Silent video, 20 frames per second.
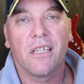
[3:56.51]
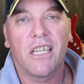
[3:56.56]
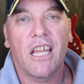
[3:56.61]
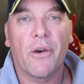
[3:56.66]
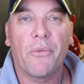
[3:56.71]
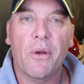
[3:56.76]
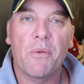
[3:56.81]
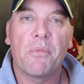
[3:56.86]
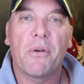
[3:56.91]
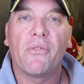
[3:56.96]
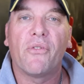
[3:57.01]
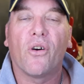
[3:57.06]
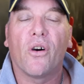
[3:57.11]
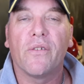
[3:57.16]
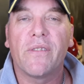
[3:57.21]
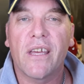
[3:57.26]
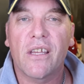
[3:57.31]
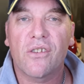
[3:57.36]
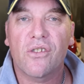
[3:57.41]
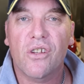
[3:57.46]
Now, we
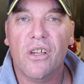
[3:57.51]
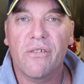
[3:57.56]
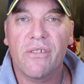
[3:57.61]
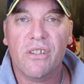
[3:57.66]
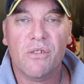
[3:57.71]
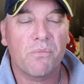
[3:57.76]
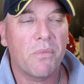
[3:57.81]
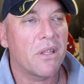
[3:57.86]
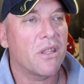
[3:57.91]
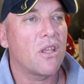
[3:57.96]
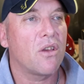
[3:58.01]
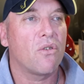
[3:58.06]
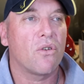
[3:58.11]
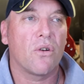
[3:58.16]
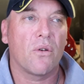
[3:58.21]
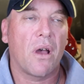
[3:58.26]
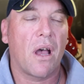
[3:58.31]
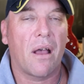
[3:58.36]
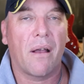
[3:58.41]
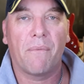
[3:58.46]
provide that service, but
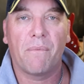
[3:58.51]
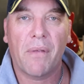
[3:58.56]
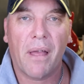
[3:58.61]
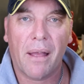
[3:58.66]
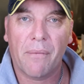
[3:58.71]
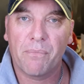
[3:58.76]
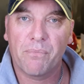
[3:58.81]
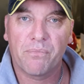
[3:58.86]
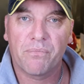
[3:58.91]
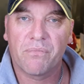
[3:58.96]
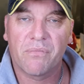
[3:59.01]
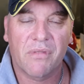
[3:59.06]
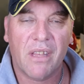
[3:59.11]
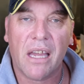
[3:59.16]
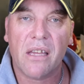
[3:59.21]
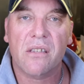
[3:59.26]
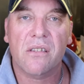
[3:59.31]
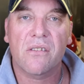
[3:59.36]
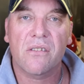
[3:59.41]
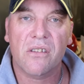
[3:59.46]
there are
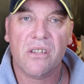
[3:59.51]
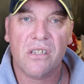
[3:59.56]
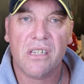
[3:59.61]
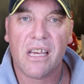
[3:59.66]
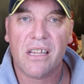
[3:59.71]
dozens and